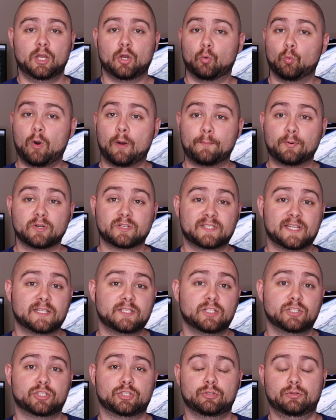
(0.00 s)
What
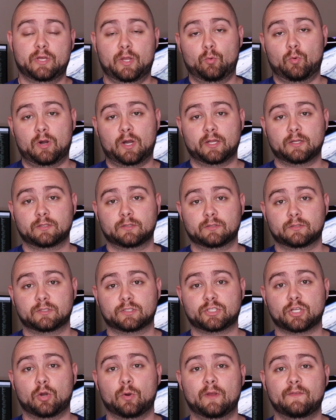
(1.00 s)
percentage do they want?
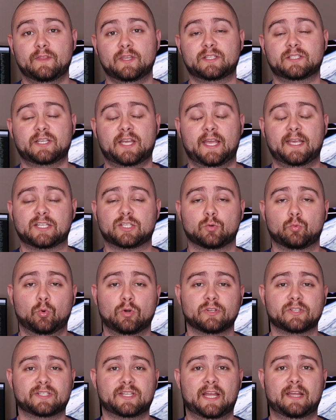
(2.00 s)
So in this case,
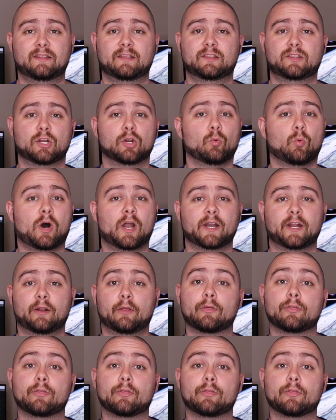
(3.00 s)
we'll say that they're wanting